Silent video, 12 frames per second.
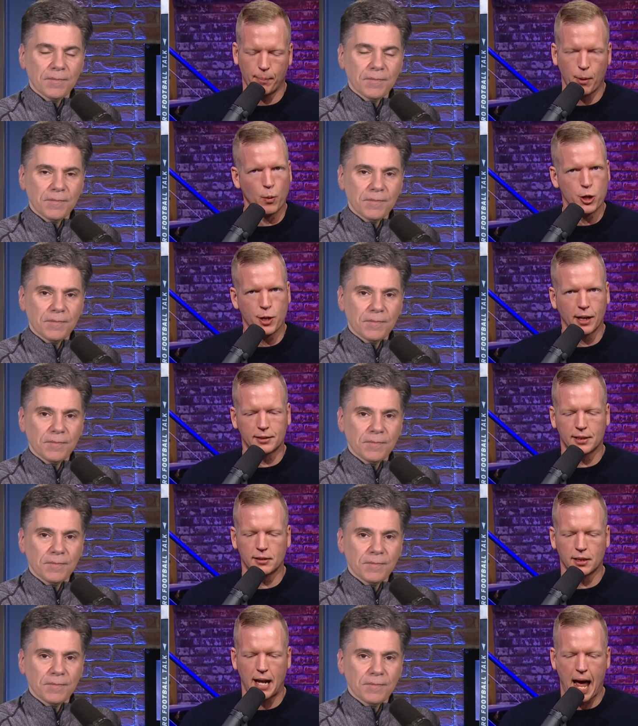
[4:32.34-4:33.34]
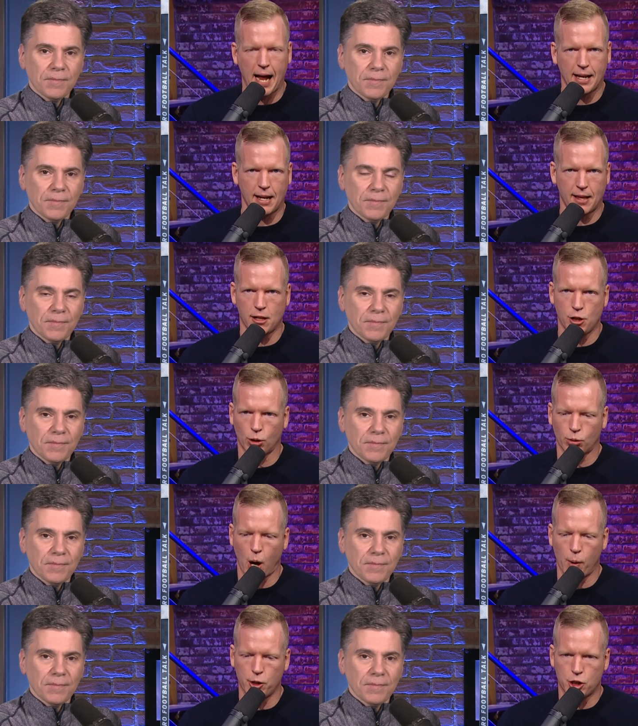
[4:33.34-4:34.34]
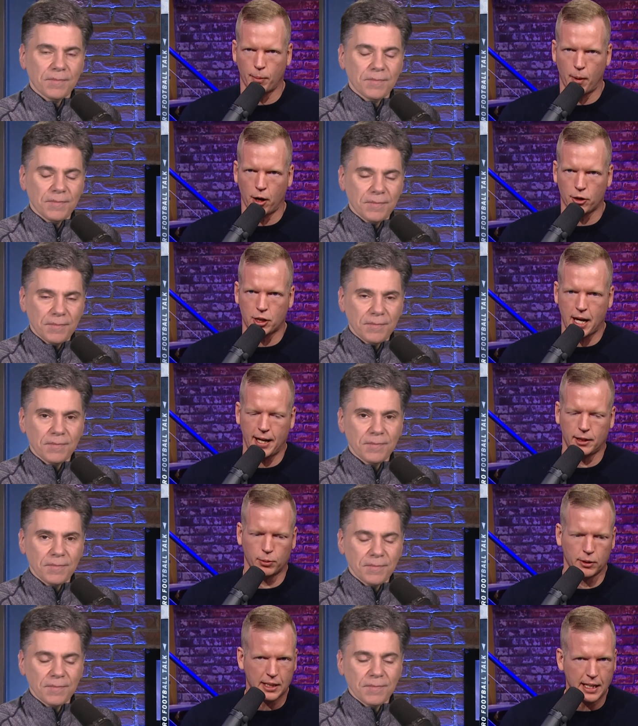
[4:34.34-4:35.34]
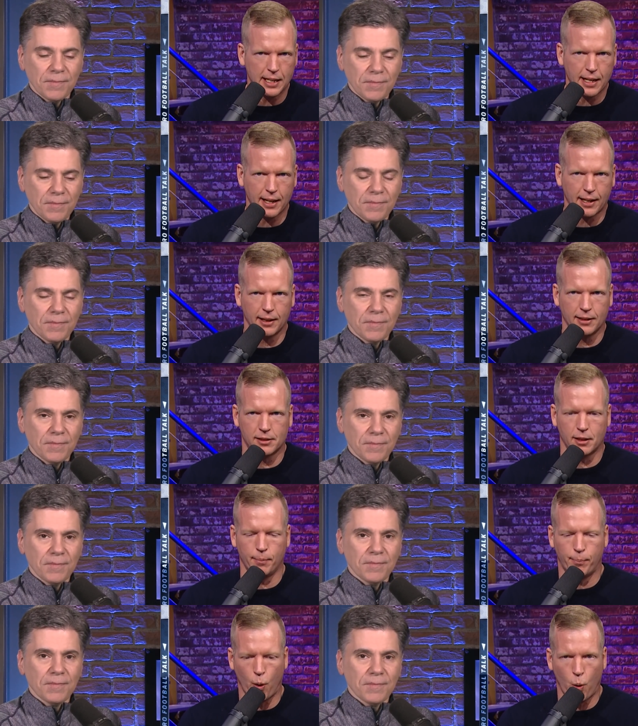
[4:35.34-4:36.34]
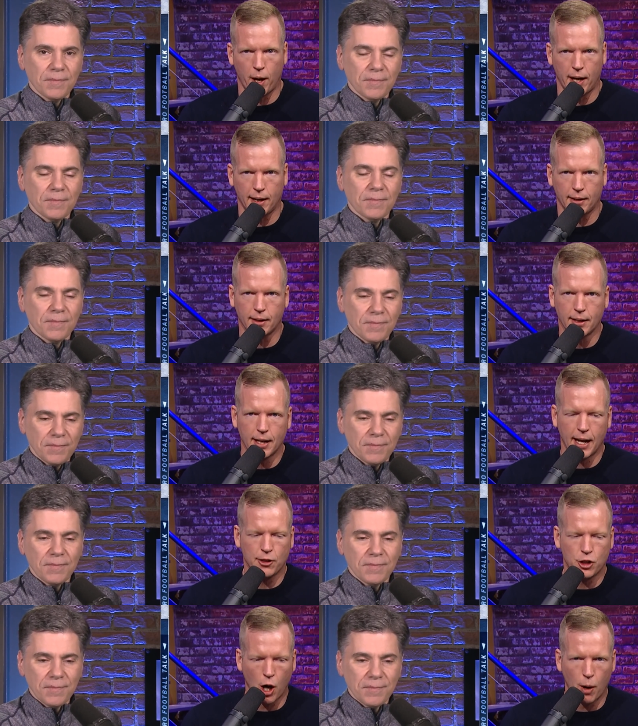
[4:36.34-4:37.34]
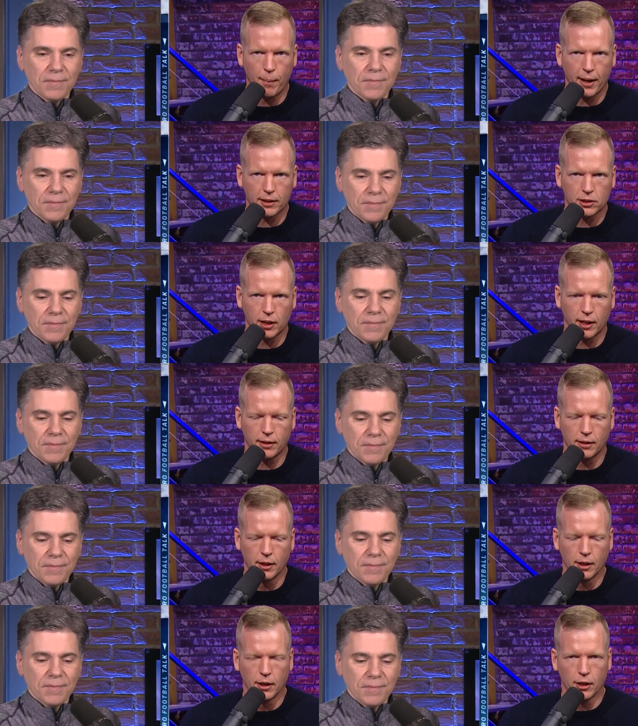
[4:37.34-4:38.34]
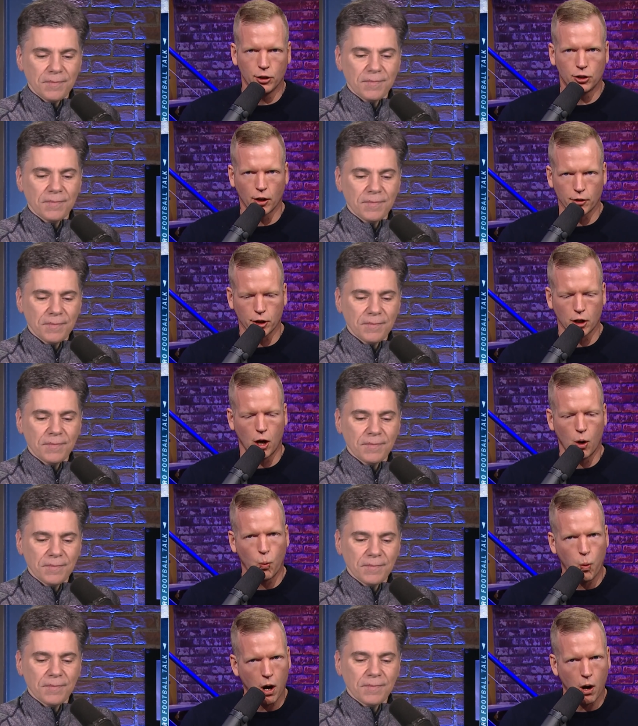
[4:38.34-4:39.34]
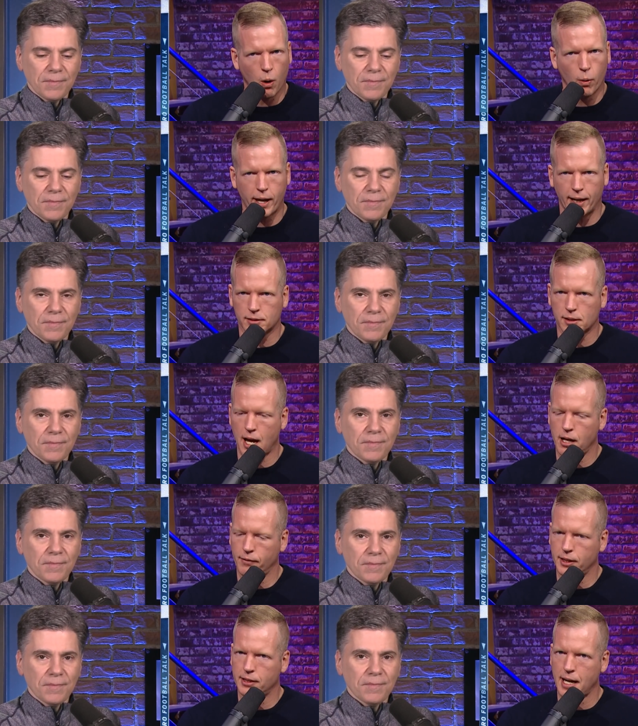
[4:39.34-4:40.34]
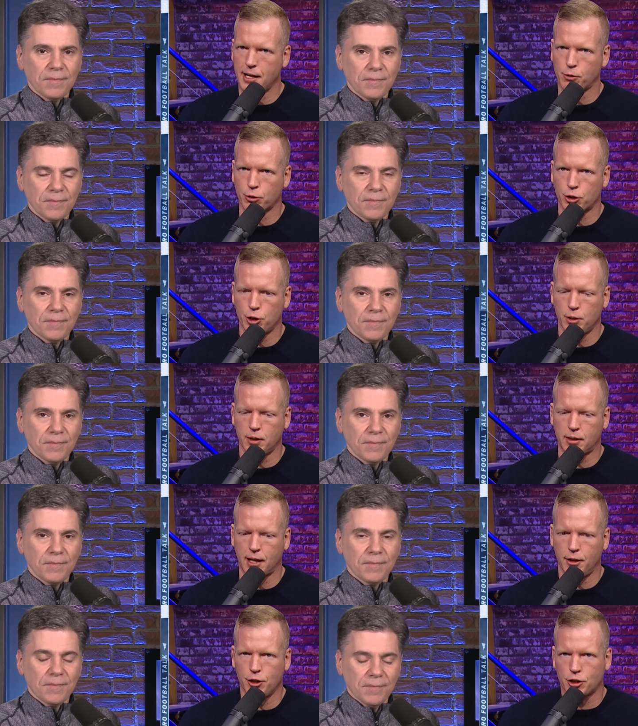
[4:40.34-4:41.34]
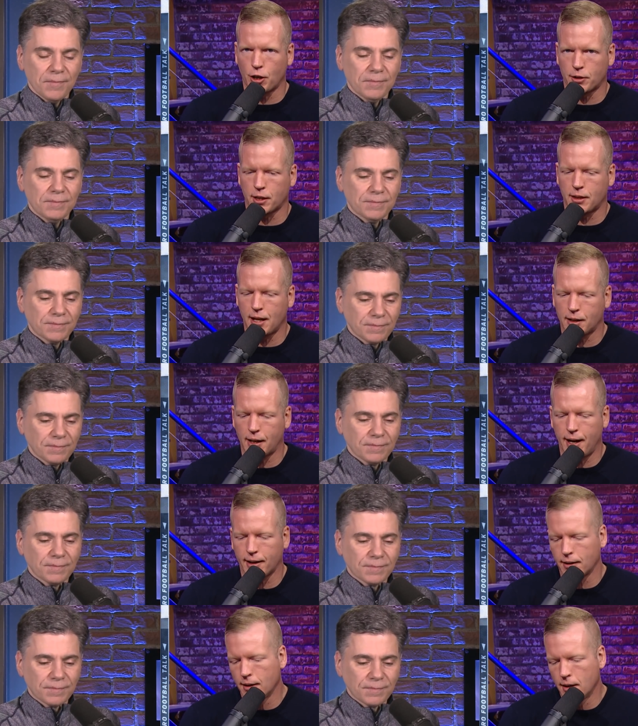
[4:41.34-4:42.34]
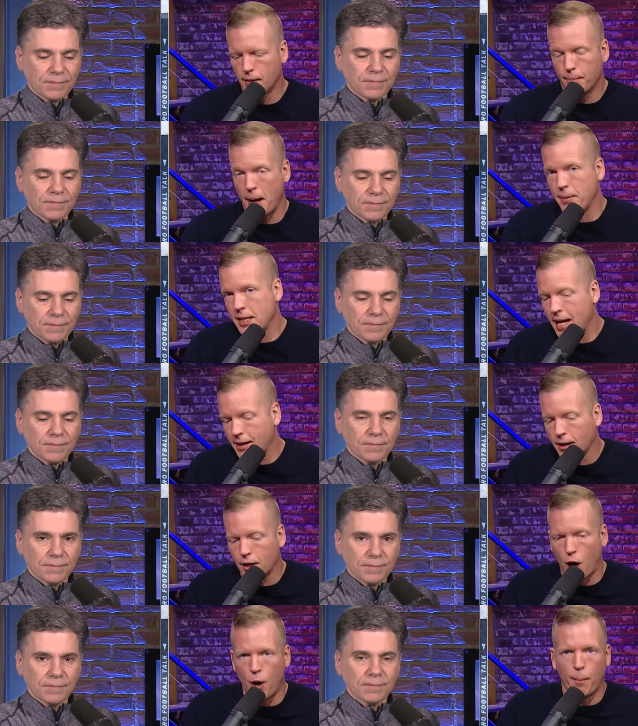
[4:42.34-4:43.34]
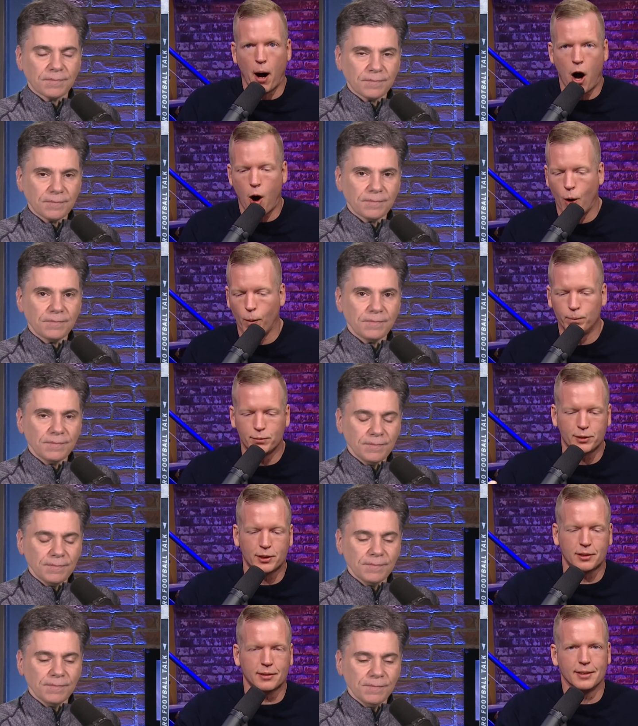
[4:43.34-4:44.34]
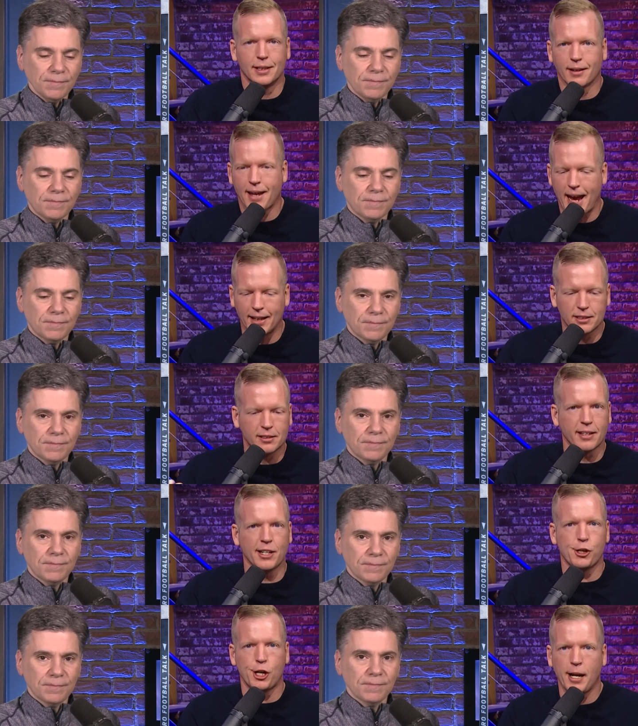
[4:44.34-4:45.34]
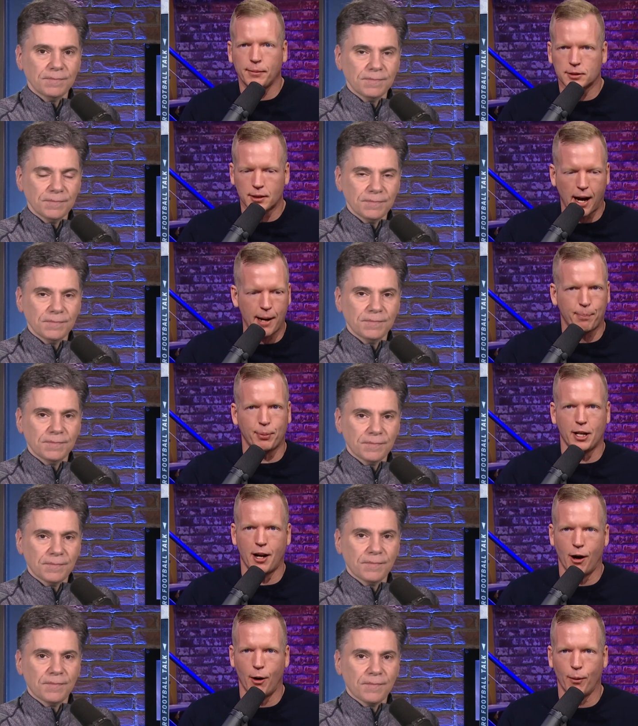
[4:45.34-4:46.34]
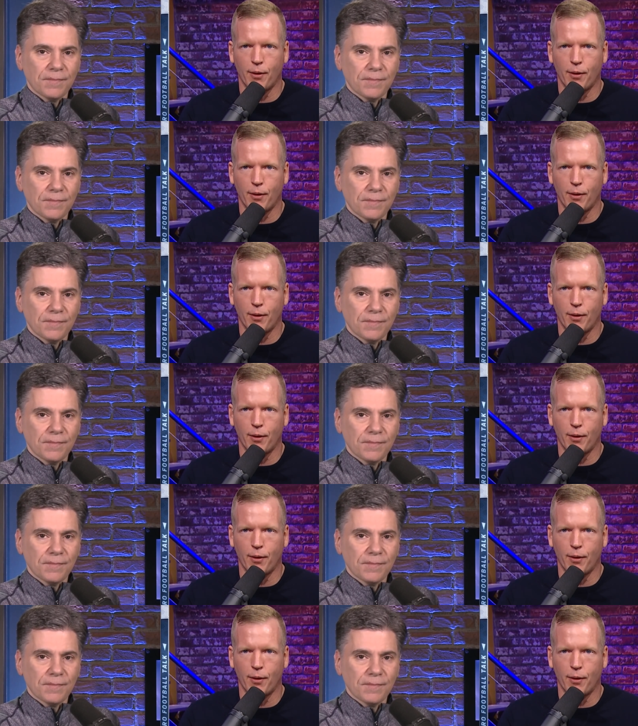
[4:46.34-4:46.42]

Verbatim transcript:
Speaker 1: but when you get Cincinnati and then you throw in Ja'Marr Chase with Tee Higgins and Boyd and Joe Mixon, you start to go, whoa, that's kind of a dangerous unit there. You start to think like maybe they could go Mahomes, Kansas City Chiefs type, you know,